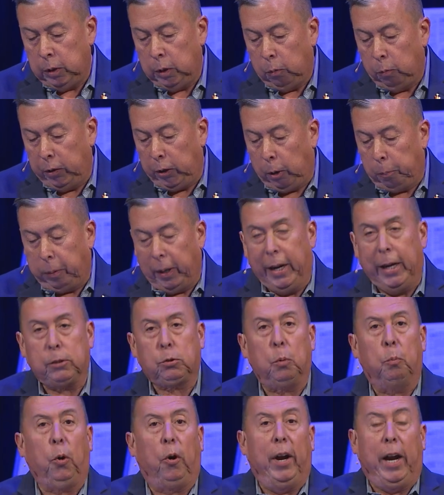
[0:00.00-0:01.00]
We are blessed
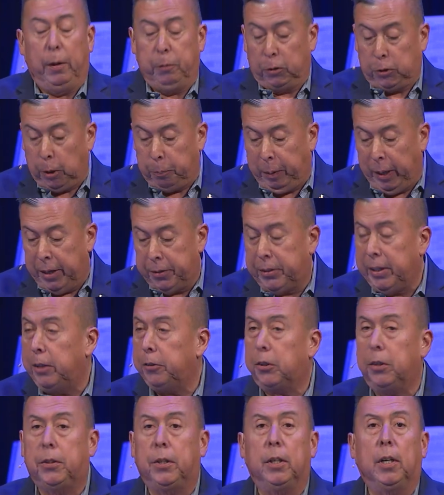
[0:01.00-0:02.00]
when we're able to pay
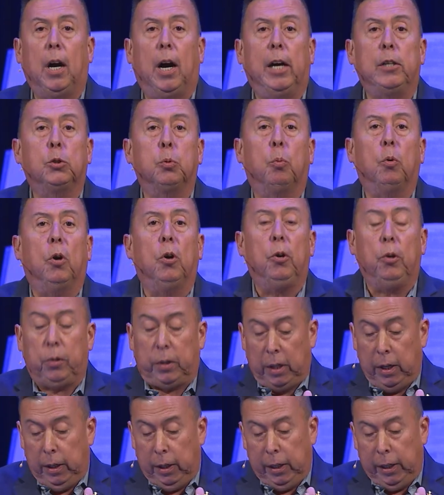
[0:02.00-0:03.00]
attention to God's work
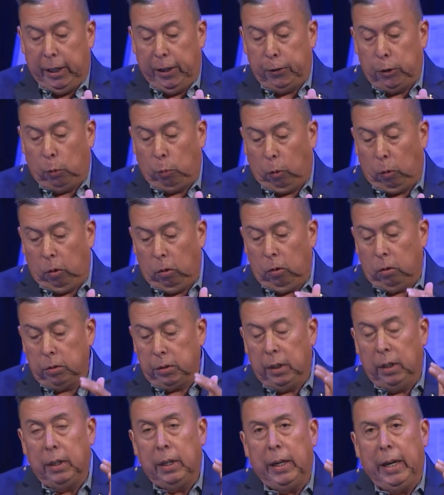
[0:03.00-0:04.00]
in the
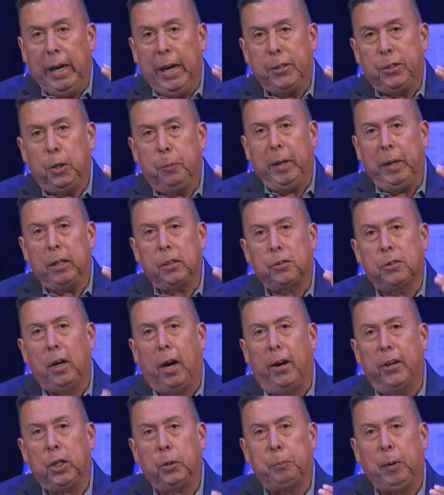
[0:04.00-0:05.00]
world and
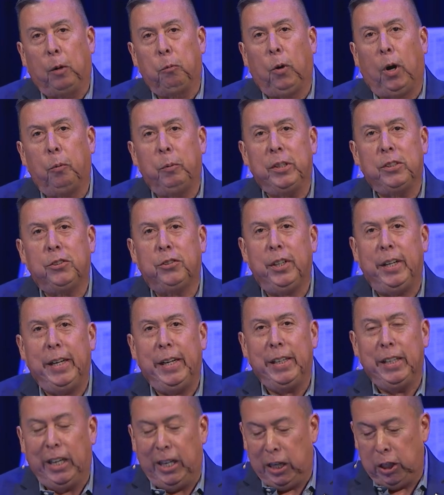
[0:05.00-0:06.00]
astonished by what we
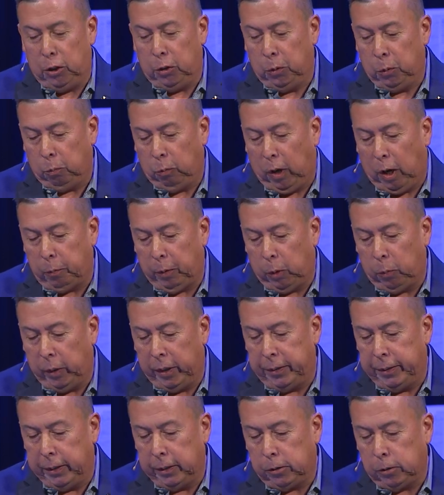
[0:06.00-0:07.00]
see and what we
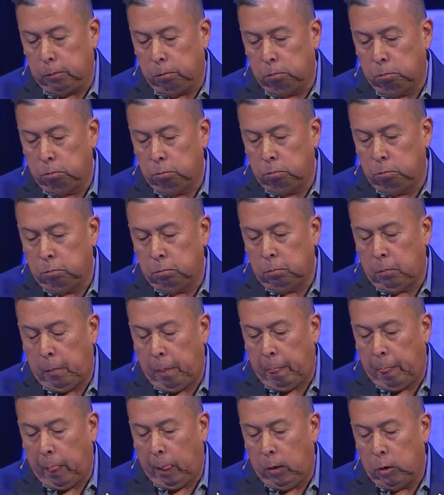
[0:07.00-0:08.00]
witness.
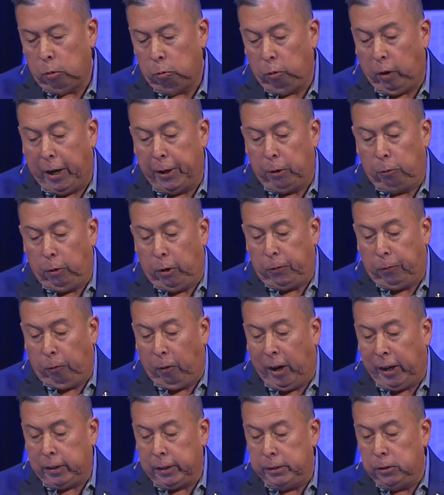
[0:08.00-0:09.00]
Writer Ruth
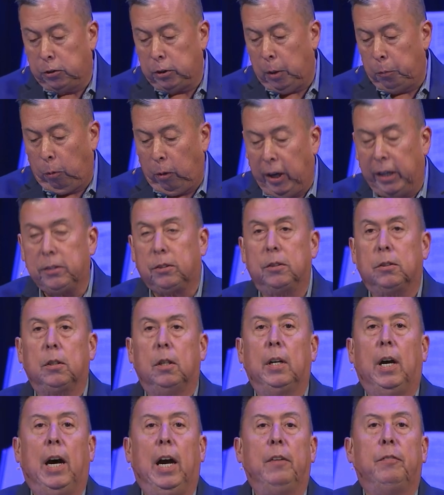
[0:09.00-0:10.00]
Franklin summarizes the
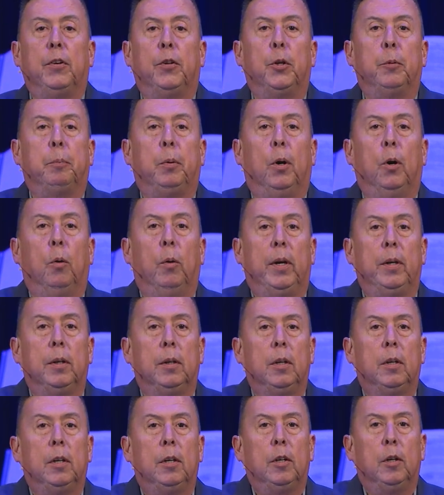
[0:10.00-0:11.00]
life of the poet
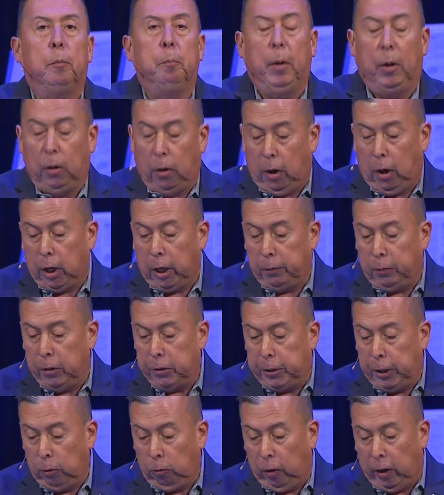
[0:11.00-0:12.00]
Mary Oliver.
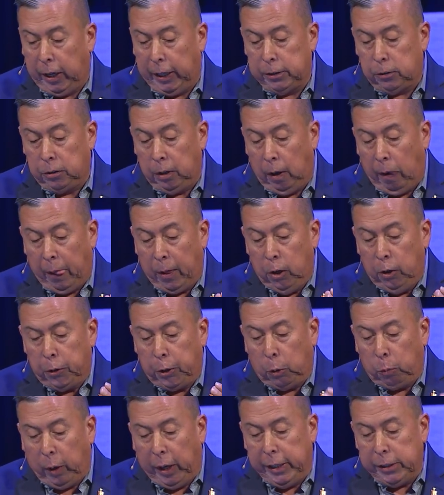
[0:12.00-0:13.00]
She writes,
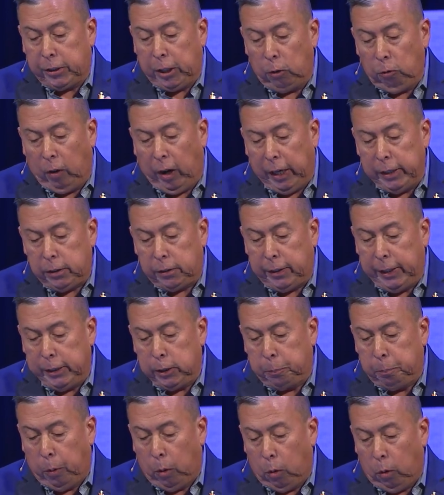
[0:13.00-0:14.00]
"The way she writes
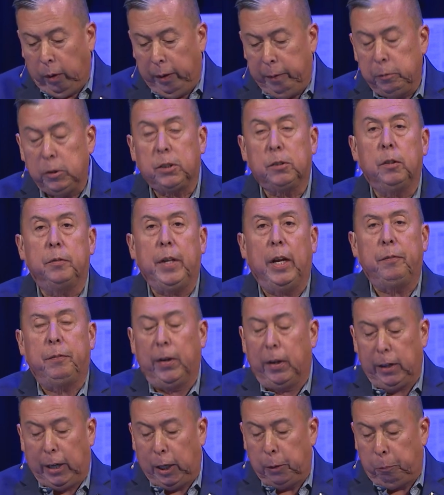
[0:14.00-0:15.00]
these poems, they
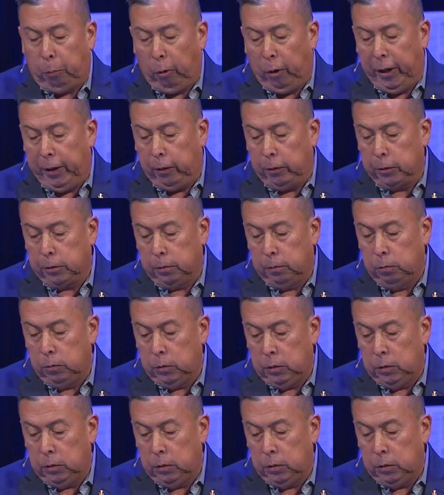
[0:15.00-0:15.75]
feel like prayers.